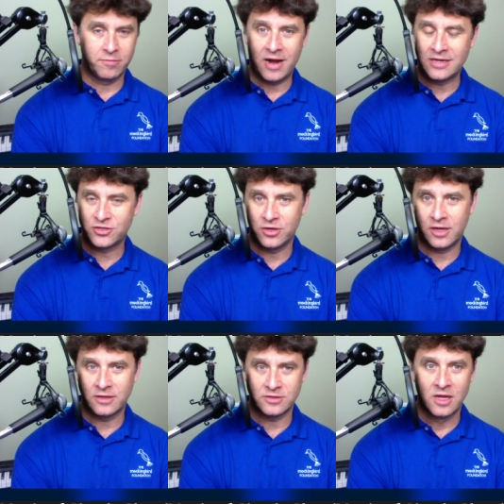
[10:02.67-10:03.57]
from Brass
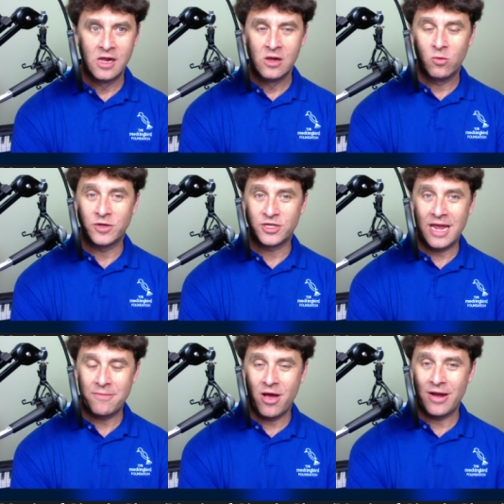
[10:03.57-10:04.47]
Junkies,
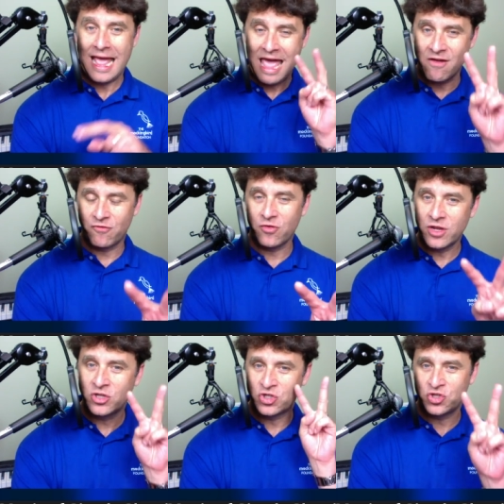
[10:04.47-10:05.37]
which came out
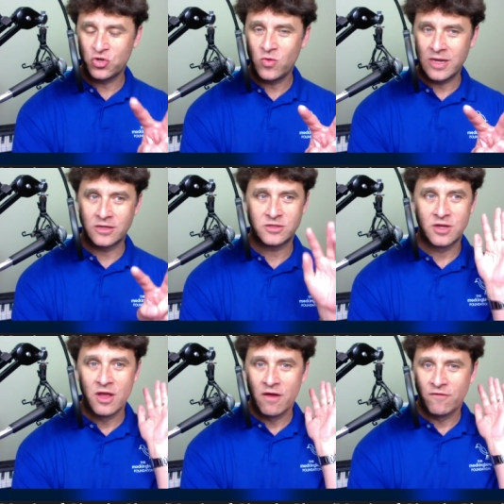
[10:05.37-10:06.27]
every two
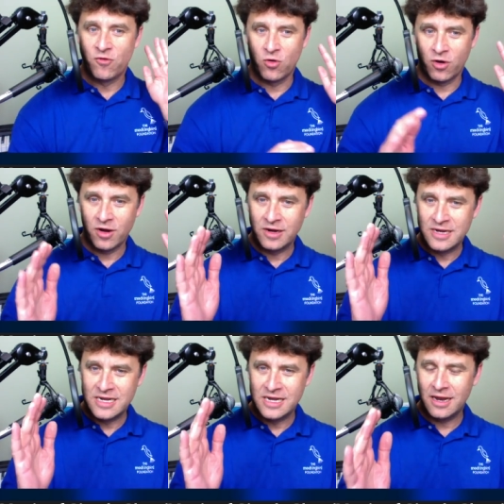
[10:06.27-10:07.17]
weeks for
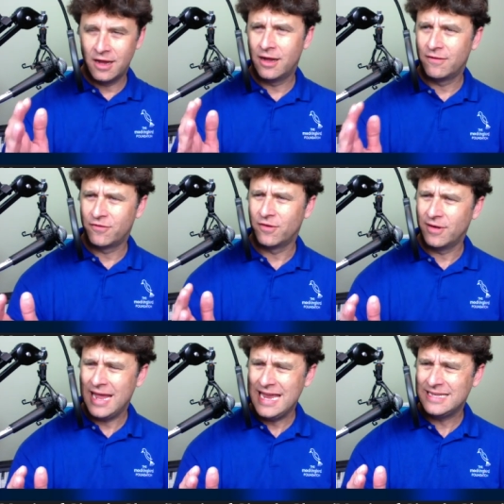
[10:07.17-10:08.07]
uh,
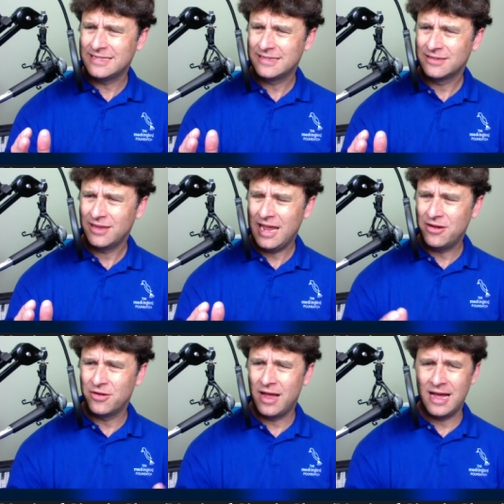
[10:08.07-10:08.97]
for eight
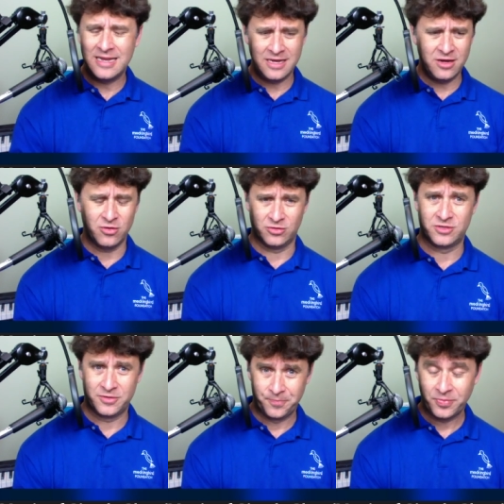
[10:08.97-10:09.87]
eight or nine
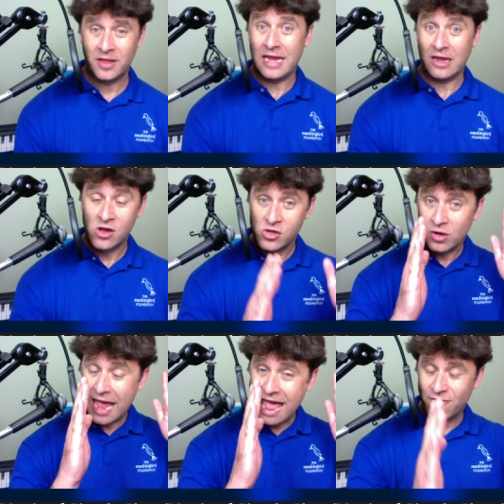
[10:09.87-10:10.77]
years, like
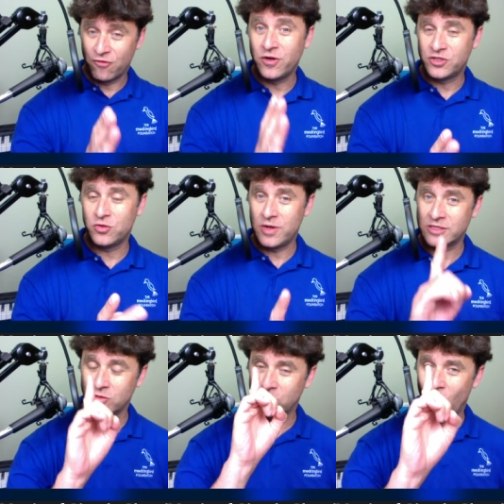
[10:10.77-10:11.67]
every two
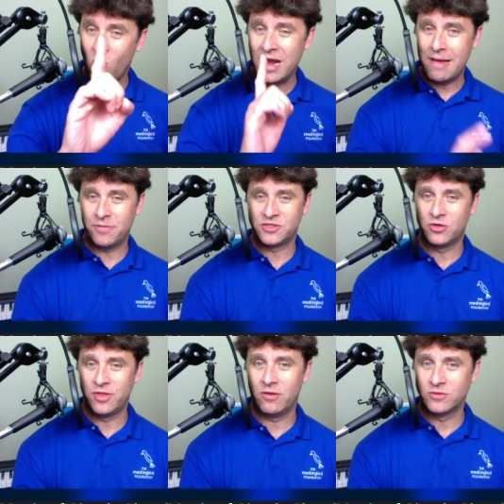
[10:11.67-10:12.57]
weeks. There was one
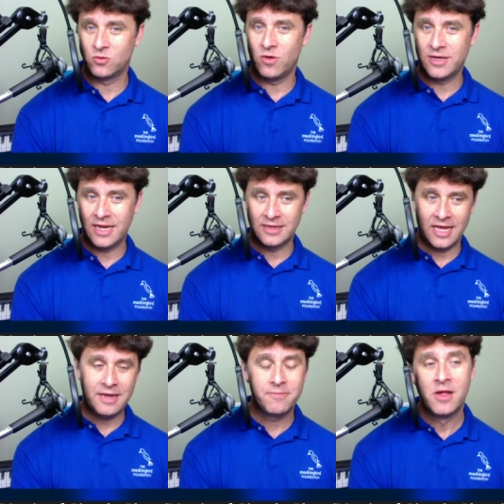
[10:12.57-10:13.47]
episode that was one day
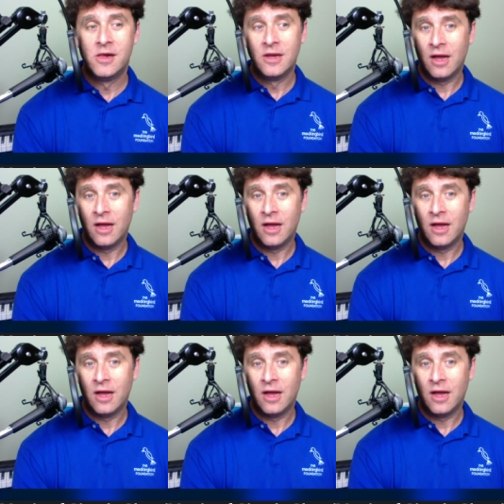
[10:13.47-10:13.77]
late.